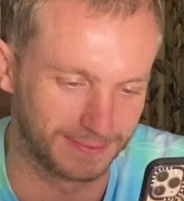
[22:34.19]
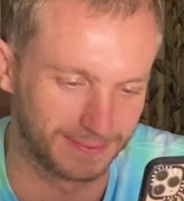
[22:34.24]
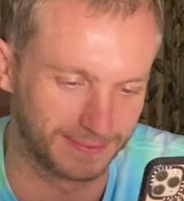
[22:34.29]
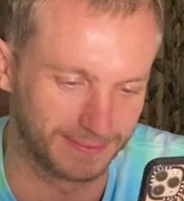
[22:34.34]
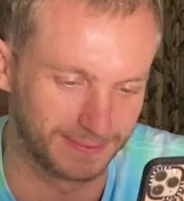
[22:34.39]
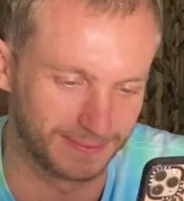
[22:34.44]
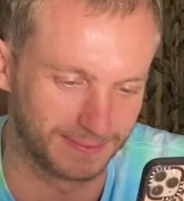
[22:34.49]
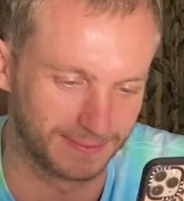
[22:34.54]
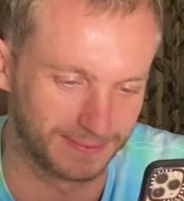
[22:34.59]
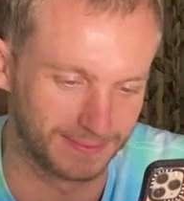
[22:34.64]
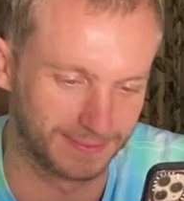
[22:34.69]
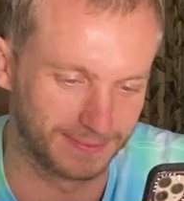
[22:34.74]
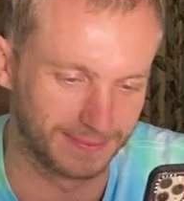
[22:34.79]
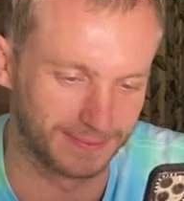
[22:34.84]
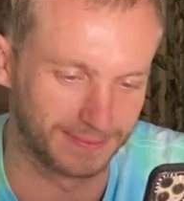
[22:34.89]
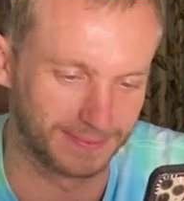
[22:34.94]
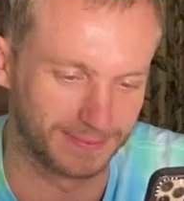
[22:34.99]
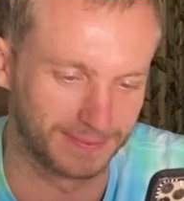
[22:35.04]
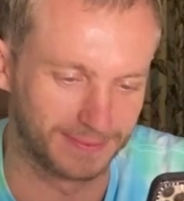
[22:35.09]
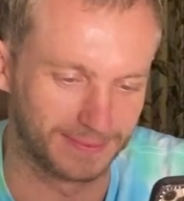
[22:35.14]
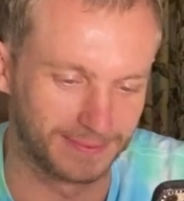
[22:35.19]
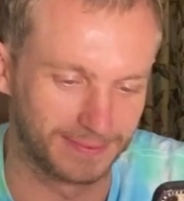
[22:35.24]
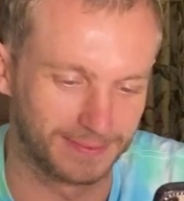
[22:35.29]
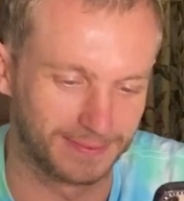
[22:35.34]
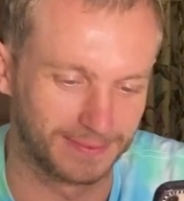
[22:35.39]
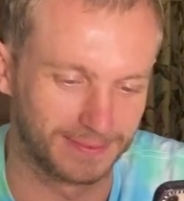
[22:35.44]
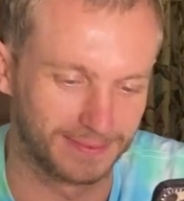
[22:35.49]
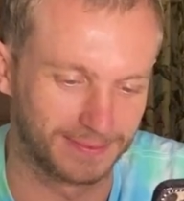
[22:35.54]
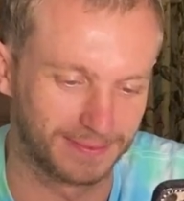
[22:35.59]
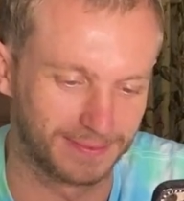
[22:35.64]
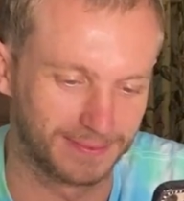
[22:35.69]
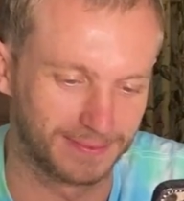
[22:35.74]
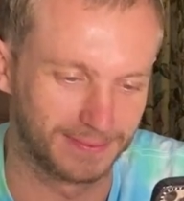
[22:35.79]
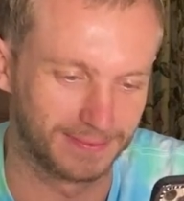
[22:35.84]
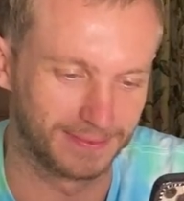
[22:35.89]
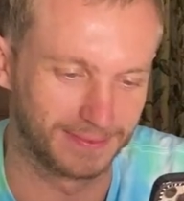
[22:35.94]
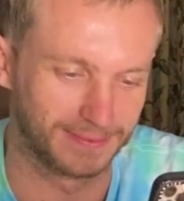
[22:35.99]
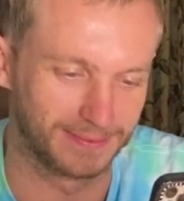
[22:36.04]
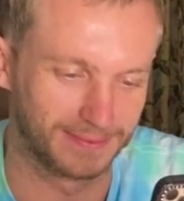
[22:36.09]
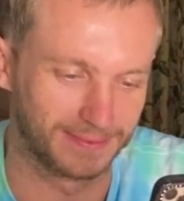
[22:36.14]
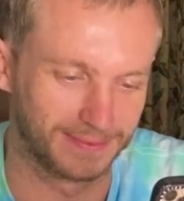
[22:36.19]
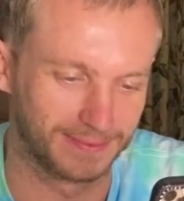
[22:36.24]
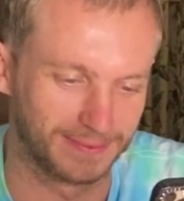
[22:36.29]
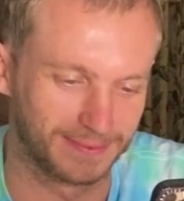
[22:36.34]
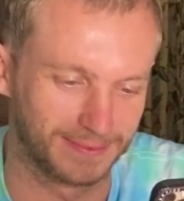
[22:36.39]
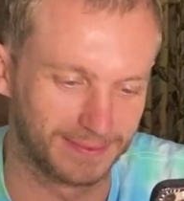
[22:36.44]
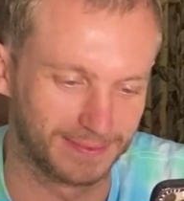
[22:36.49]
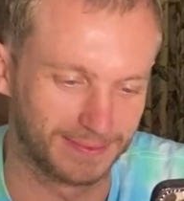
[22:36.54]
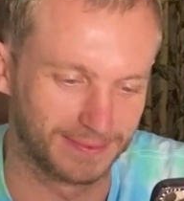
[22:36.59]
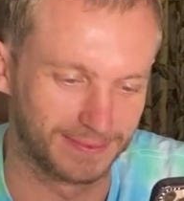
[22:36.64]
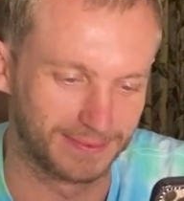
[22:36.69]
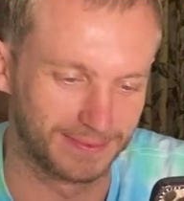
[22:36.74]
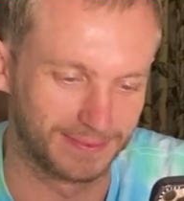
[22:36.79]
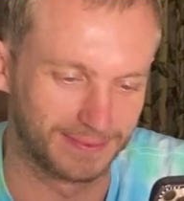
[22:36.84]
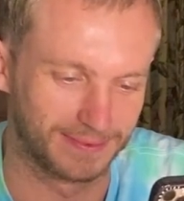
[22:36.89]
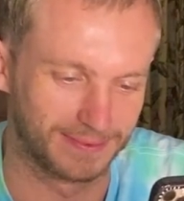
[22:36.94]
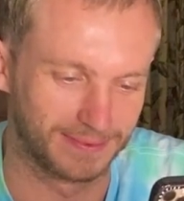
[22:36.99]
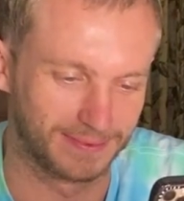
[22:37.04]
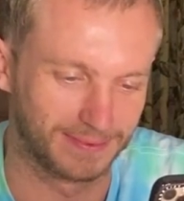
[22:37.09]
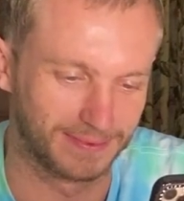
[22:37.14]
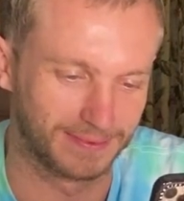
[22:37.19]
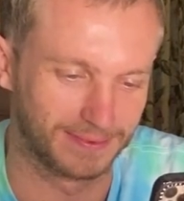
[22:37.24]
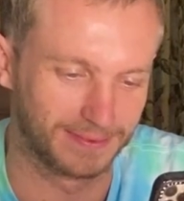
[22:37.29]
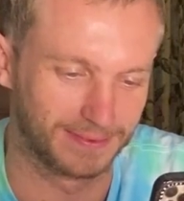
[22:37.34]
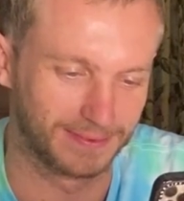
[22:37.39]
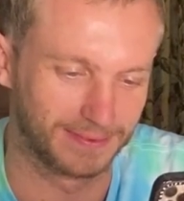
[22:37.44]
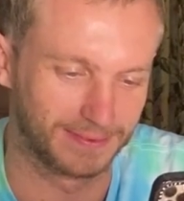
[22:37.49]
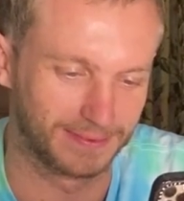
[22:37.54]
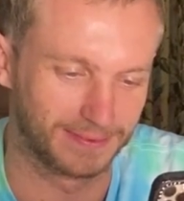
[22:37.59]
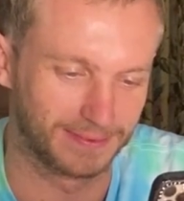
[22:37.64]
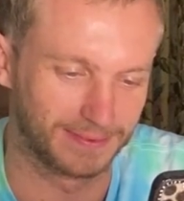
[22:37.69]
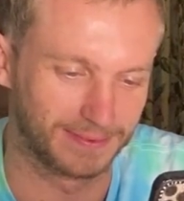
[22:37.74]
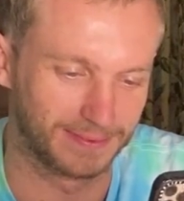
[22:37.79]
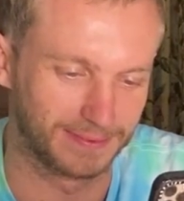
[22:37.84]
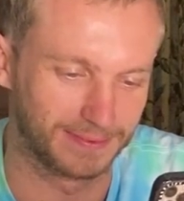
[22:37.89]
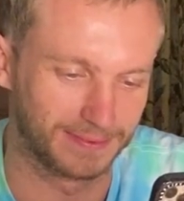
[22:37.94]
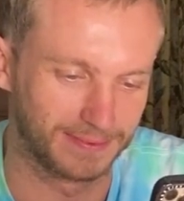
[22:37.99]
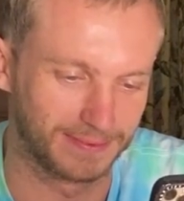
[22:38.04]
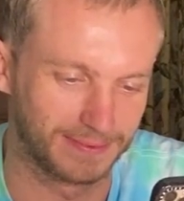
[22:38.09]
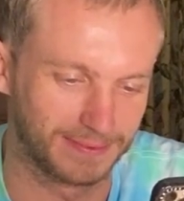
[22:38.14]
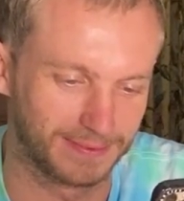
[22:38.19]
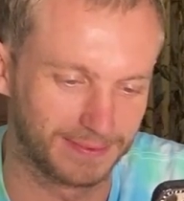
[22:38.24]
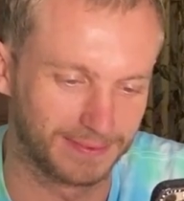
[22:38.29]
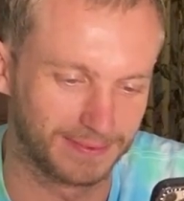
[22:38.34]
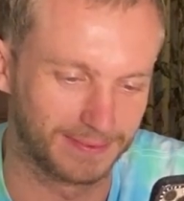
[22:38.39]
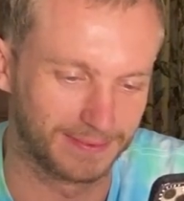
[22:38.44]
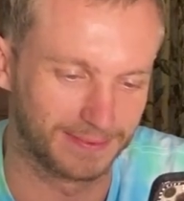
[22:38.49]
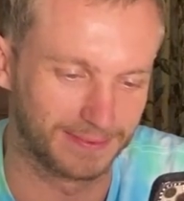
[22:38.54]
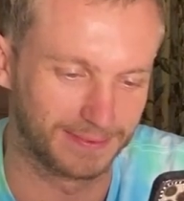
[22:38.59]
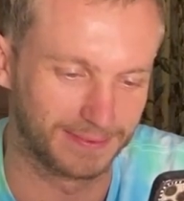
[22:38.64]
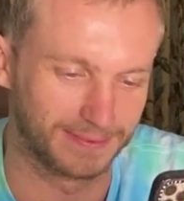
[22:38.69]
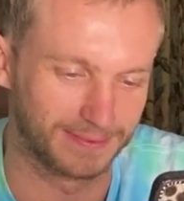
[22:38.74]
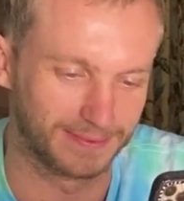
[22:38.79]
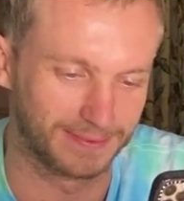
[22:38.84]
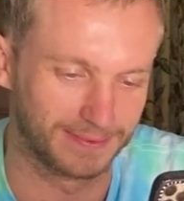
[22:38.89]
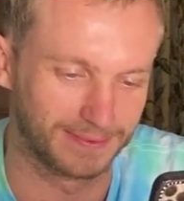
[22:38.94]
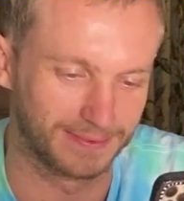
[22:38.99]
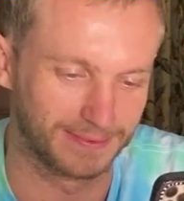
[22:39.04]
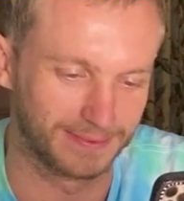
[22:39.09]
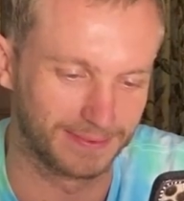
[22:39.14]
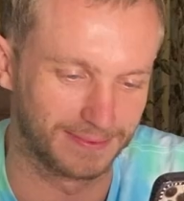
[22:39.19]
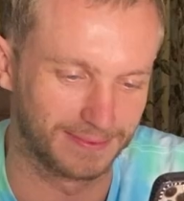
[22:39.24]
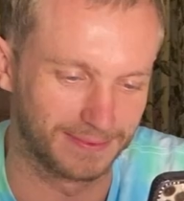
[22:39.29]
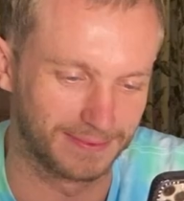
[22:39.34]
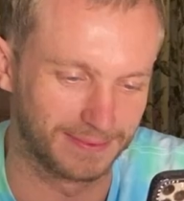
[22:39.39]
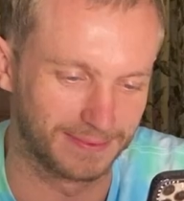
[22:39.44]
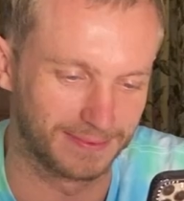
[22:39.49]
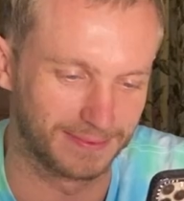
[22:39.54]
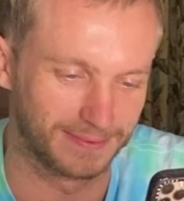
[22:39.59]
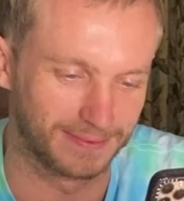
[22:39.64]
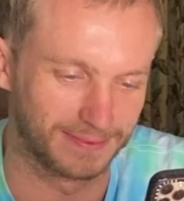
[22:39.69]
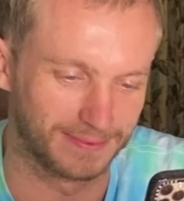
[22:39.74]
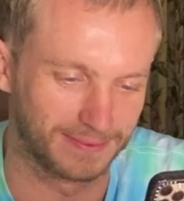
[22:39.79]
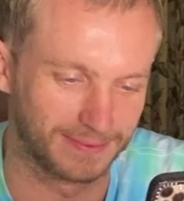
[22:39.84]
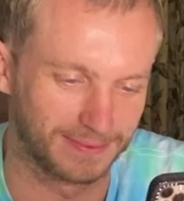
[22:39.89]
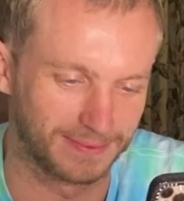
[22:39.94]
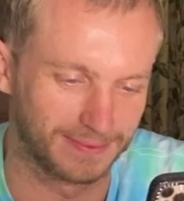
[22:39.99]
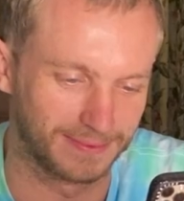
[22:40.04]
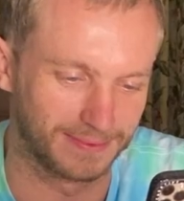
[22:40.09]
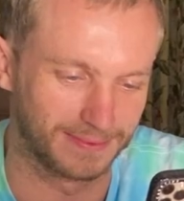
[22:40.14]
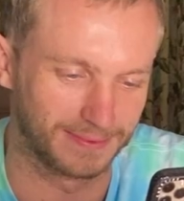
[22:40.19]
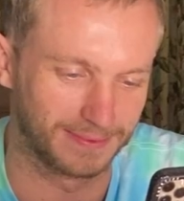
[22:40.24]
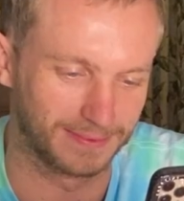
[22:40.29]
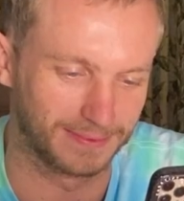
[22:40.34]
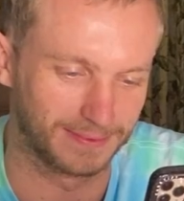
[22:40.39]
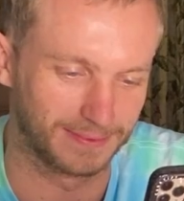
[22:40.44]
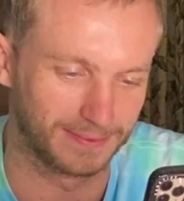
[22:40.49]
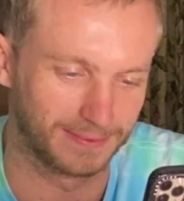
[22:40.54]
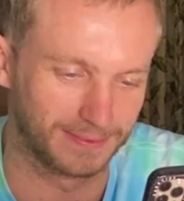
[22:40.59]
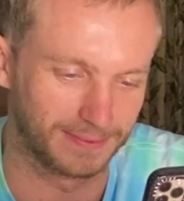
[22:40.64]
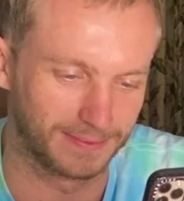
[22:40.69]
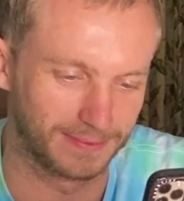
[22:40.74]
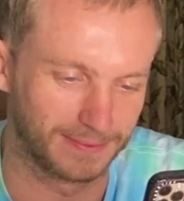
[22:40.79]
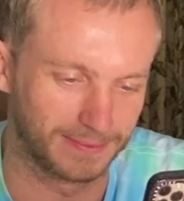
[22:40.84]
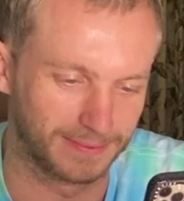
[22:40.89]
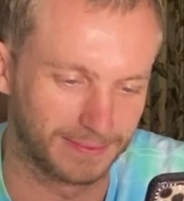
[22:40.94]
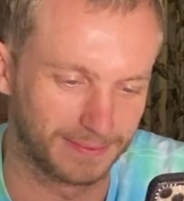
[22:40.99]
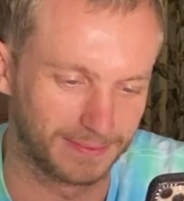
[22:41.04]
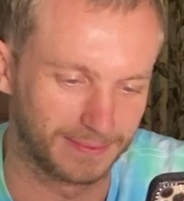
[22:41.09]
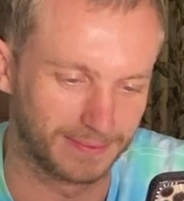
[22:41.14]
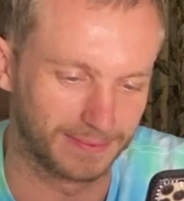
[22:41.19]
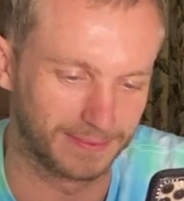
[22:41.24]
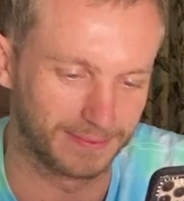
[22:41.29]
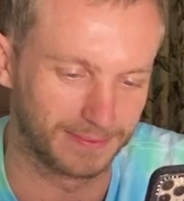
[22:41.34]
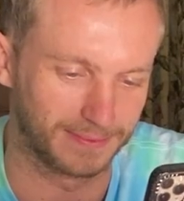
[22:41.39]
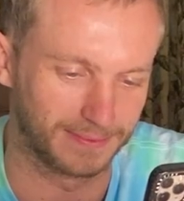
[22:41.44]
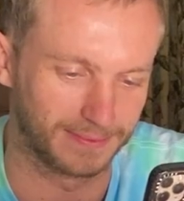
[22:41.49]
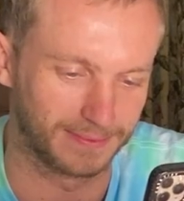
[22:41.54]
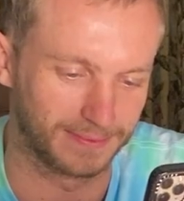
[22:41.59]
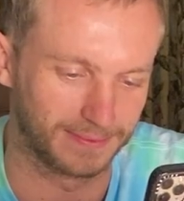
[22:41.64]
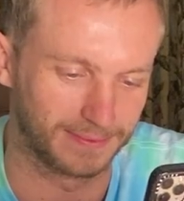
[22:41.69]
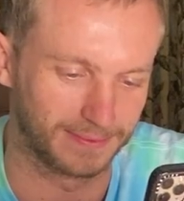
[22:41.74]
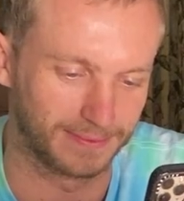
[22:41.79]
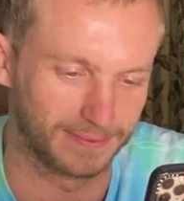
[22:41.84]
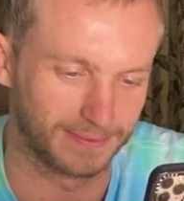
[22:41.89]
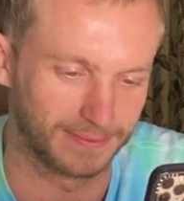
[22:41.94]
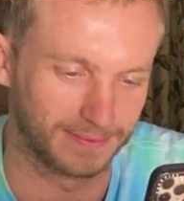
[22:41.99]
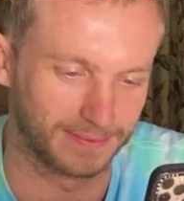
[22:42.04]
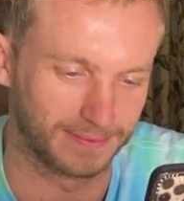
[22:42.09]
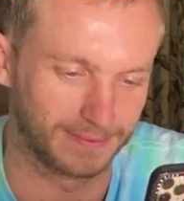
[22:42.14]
(silent)